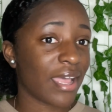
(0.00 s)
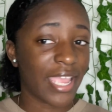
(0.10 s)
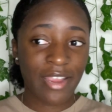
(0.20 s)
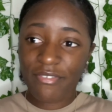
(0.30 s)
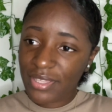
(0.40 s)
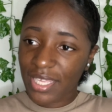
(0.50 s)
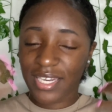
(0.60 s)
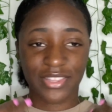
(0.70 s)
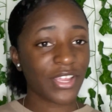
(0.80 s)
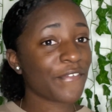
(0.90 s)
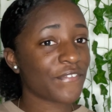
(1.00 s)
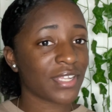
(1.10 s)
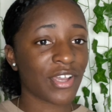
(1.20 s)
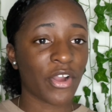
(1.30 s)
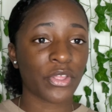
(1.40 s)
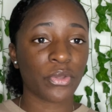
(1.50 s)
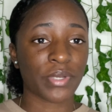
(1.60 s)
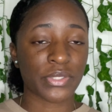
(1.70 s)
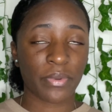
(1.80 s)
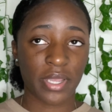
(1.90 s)
everything that they're feeling on you
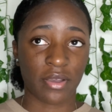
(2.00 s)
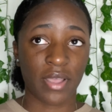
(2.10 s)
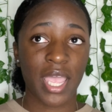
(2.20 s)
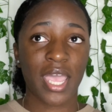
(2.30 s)
as well.